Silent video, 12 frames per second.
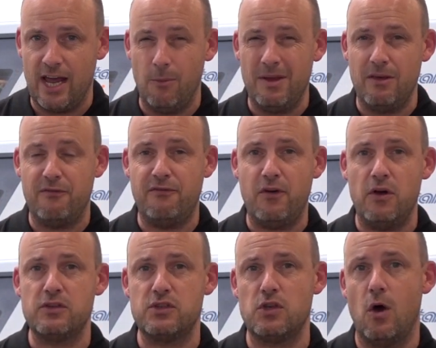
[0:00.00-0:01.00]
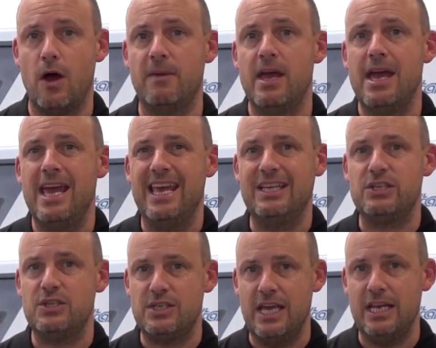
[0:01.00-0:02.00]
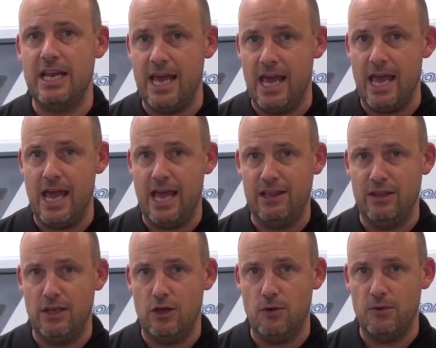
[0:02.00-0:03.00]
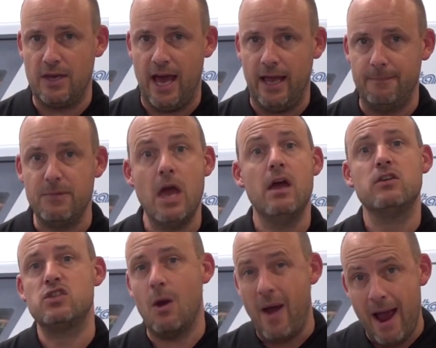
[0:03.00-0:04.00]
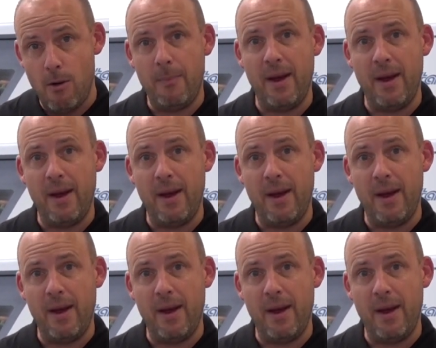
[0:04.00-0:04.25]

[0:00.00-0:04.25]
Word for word: It will be the first time it's seen here in the UK. So how